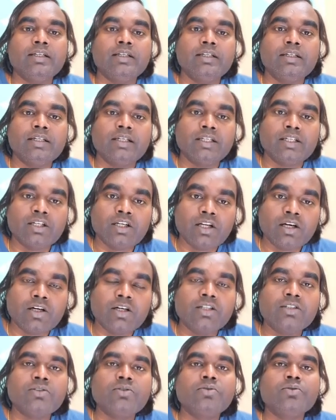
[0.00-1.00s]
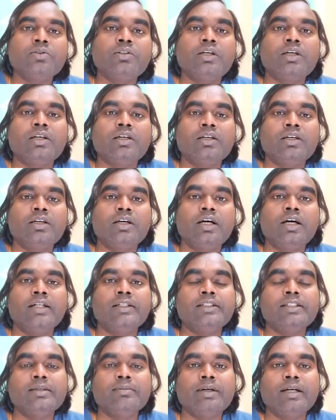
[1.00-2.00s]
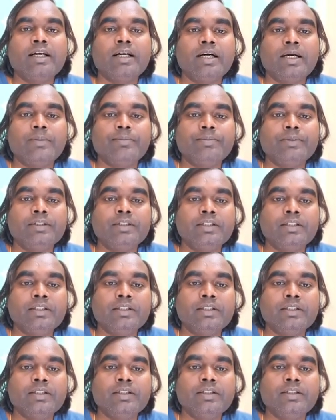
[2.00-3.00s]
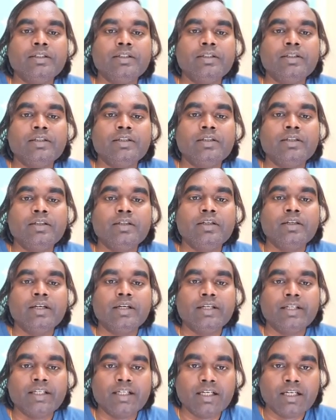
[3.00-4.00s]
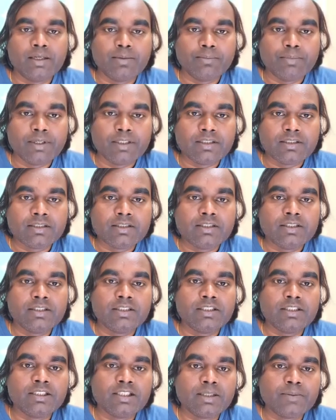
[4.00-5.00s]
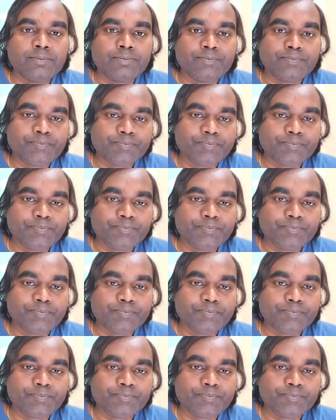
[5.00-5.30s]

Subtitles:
analogous to the algebra of the real numbers system.